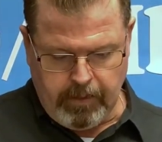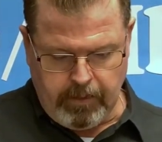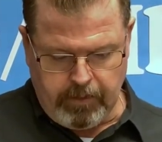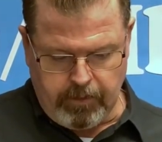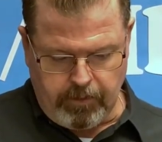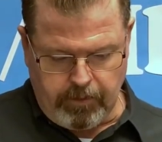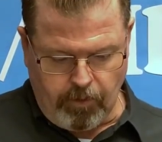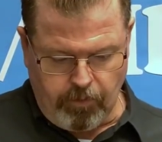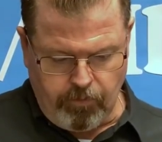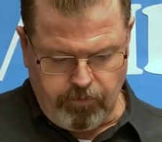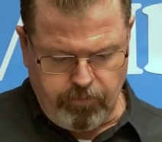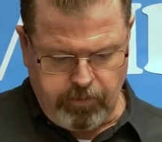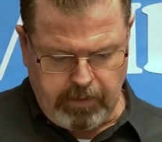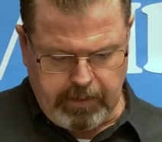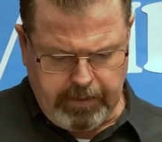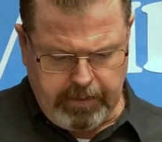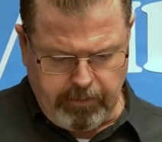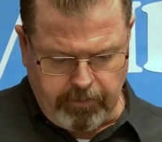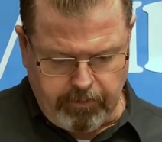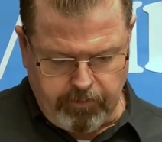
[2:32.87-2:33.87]
Those
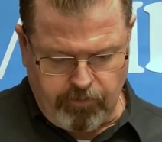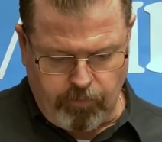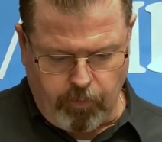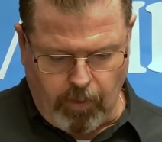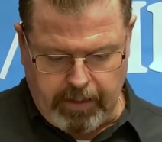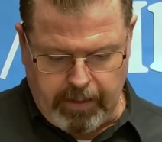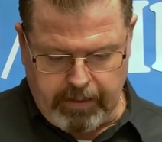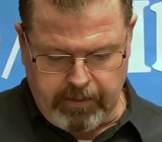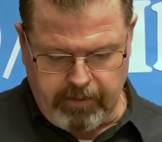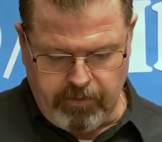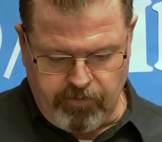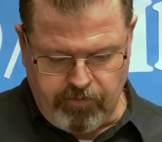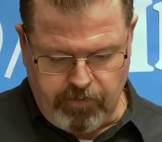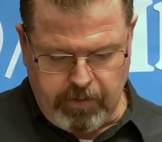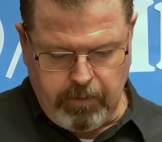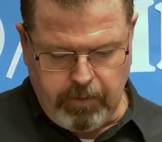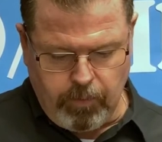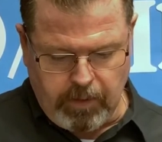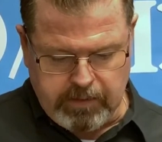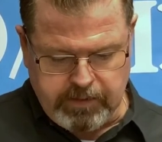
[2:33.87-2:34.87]
leaders wanted to
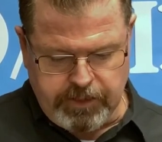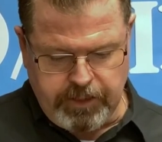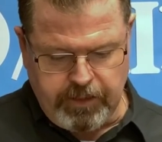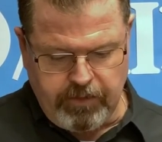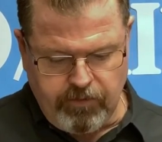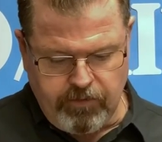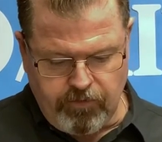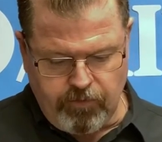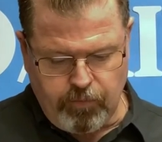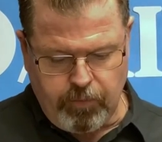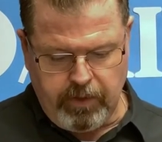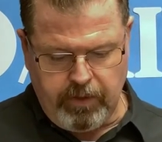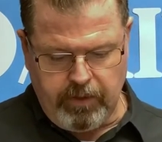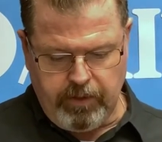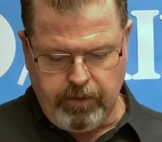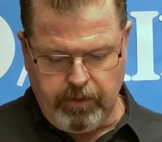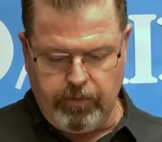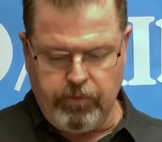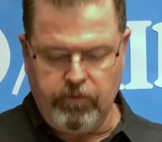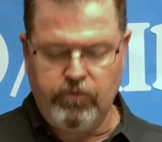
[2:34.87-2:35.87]
see what Jesus would
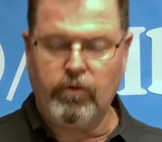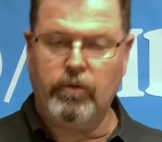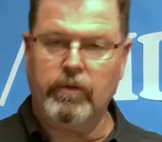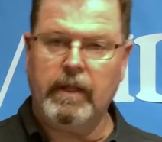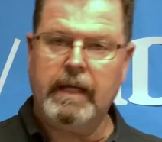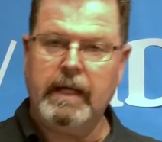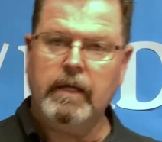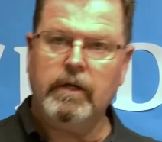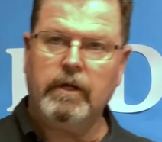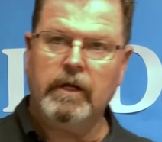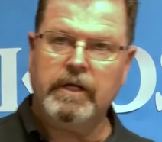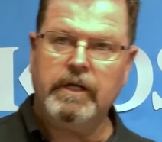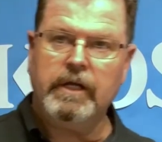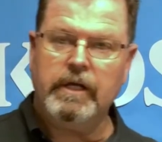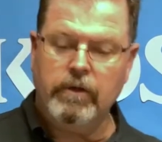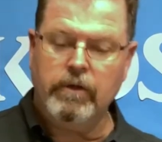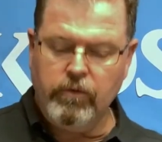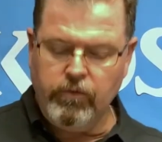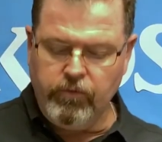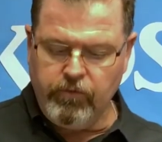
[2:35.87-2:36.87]
do so they could
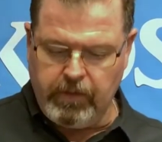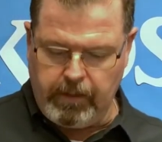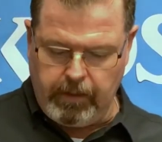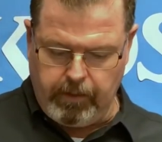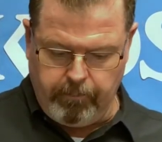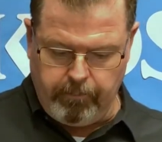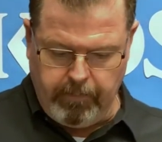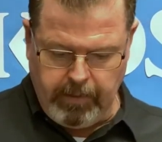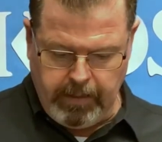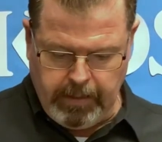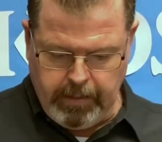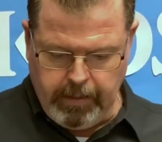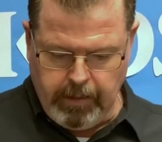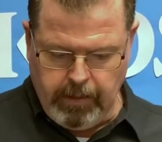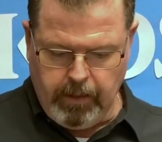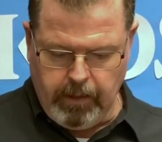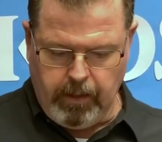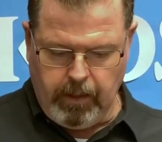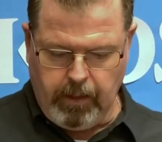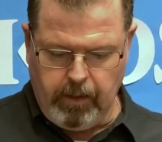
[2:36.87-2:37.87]
accuse him
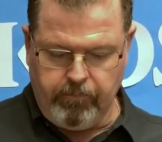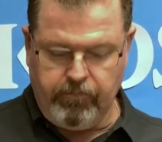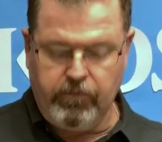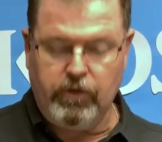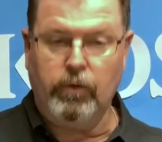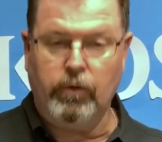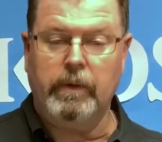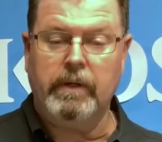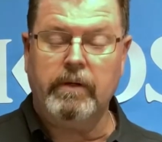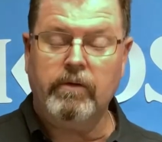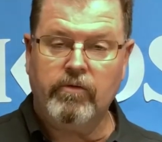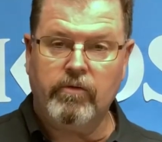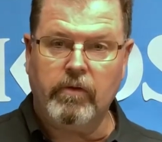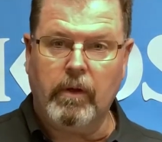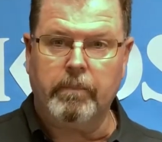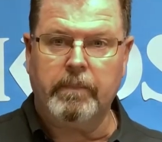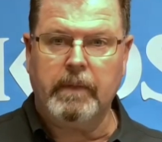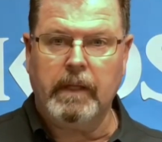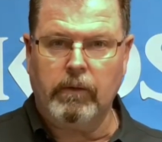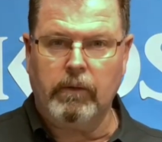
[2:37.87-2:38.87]
of doing
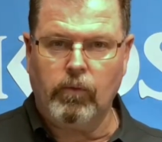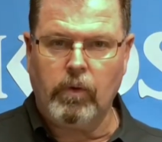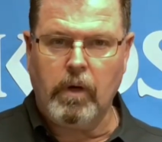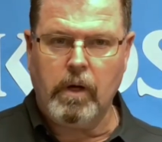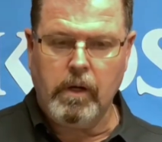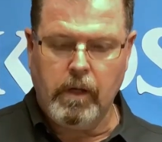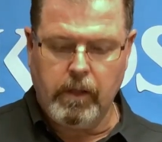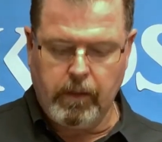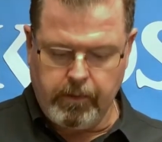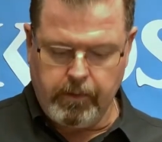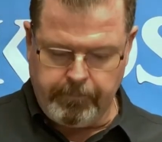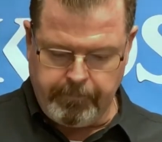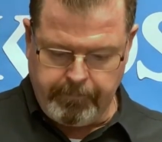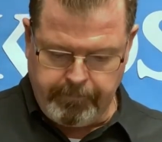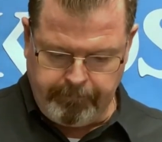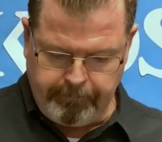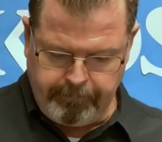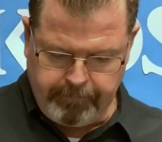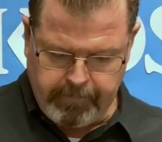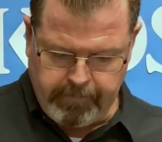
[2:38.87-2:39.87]
something wrong.
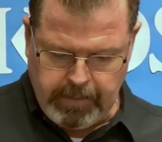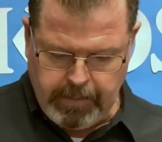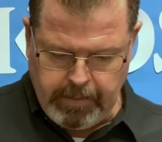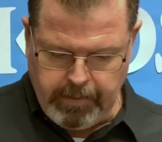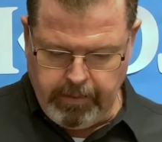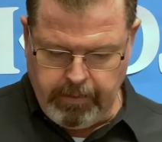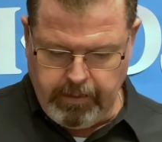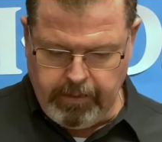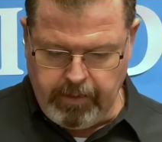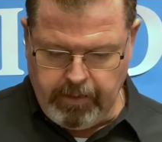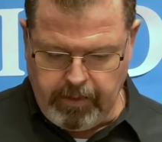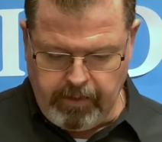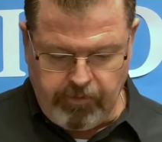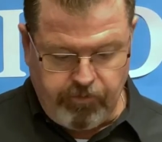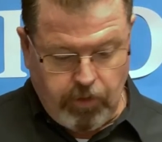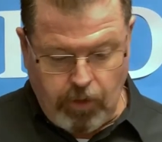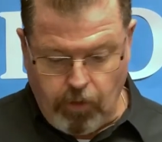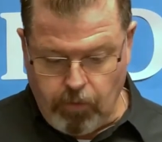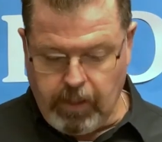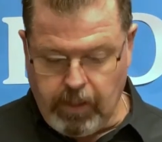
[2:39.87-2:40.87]
Is
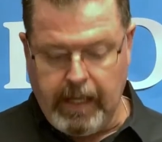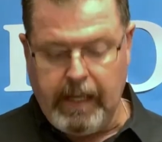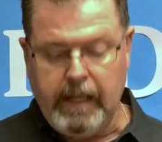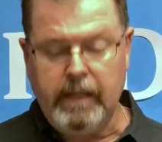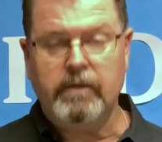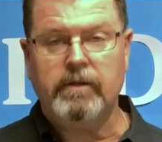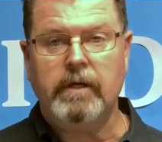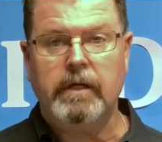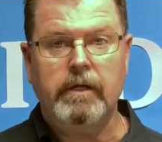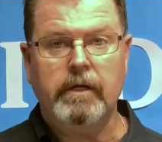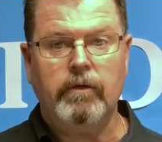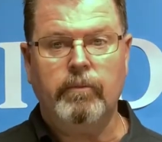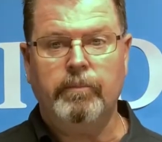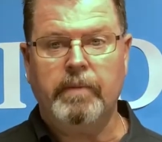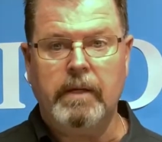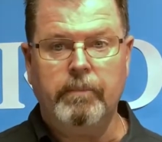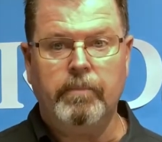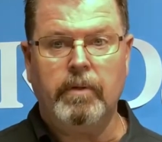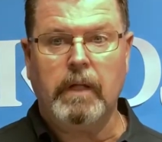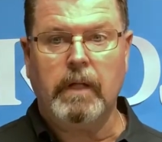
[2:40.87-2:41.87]
it okay to heal
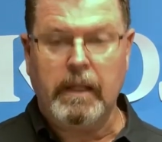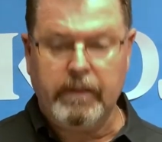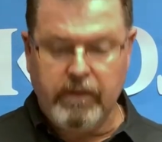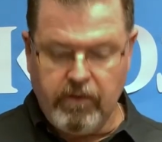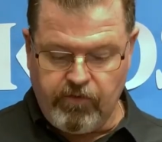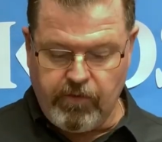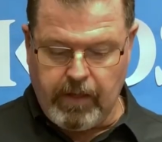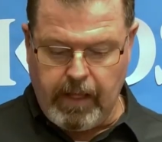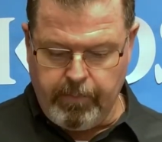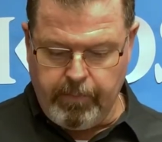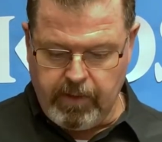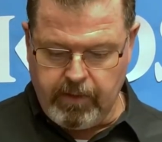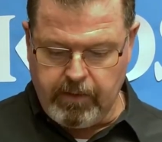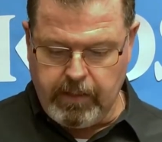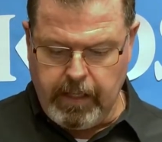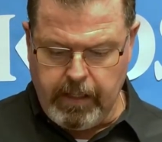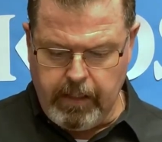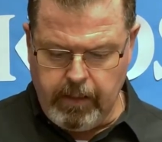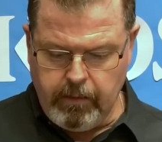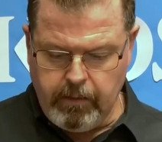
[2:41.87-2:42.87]
people on the Sabbath
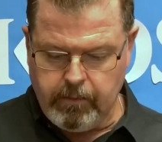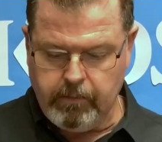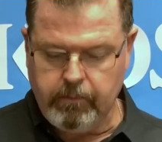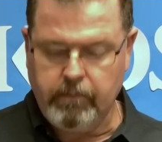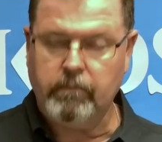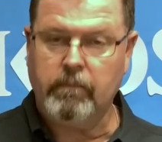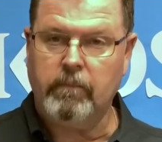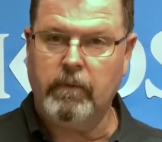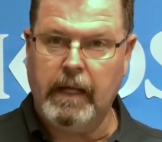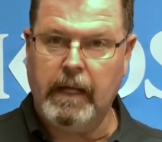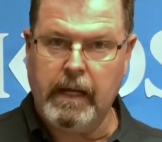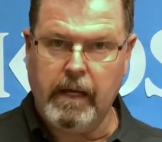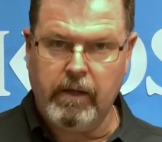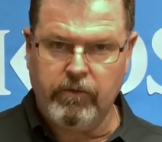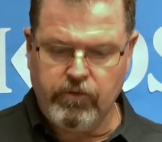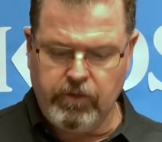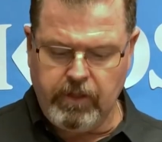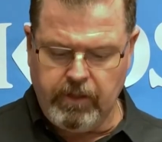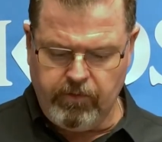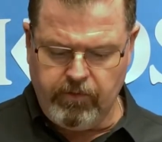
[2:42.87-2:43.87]
day? They
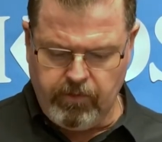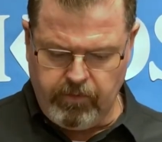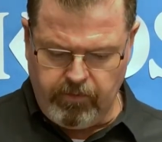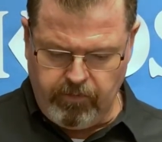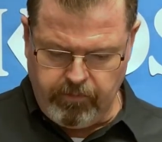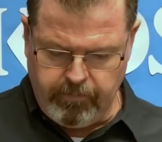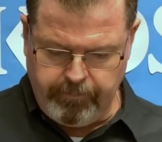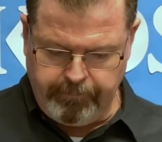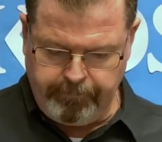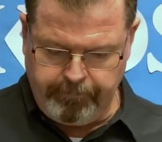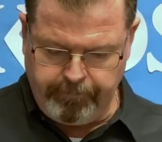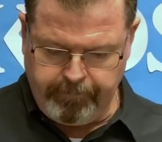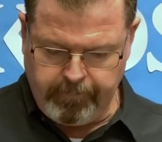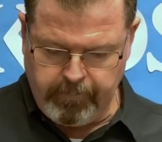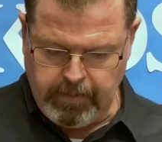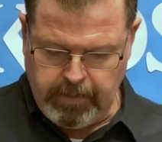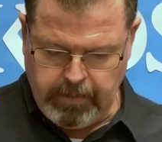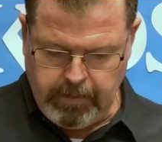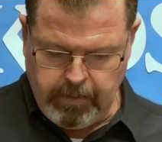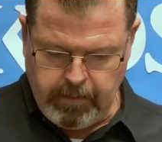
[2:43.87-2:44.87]
asked Jesus.
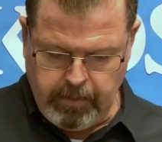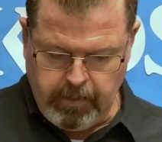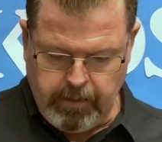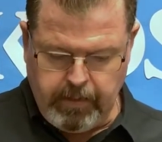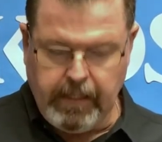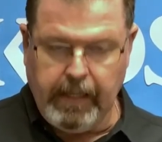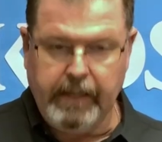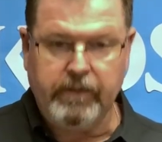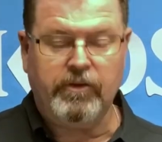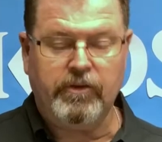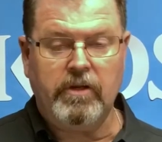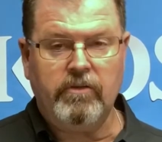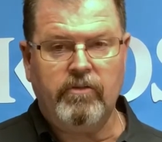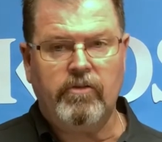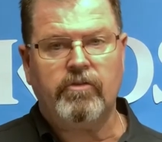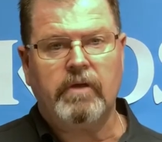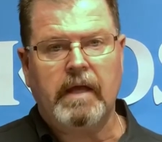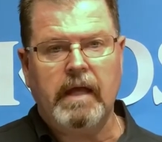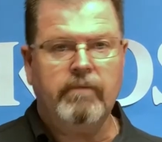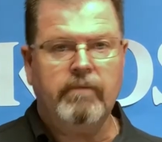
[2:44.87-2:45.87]
And
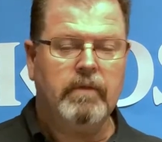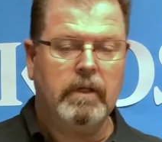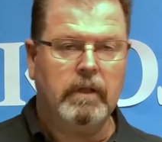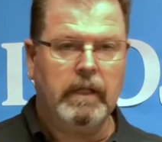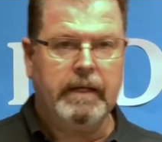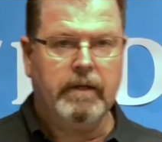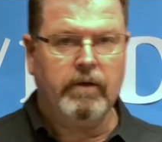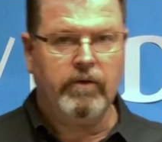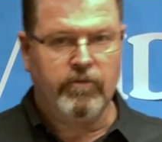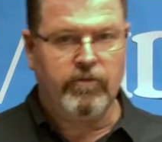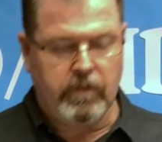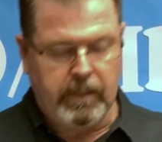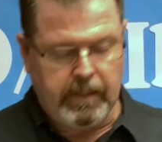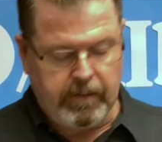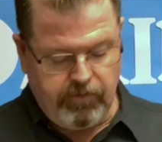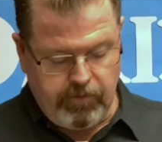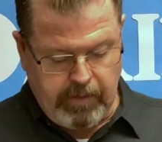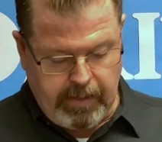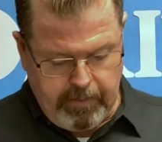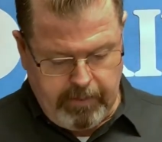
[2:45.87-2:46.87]
Jesus gave the leaders an
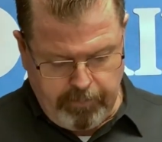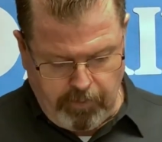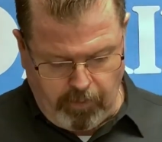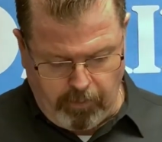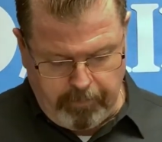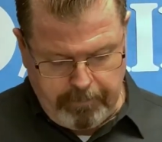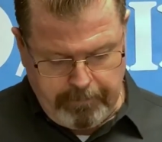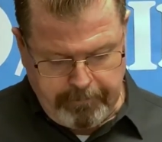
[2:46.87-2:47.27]
example.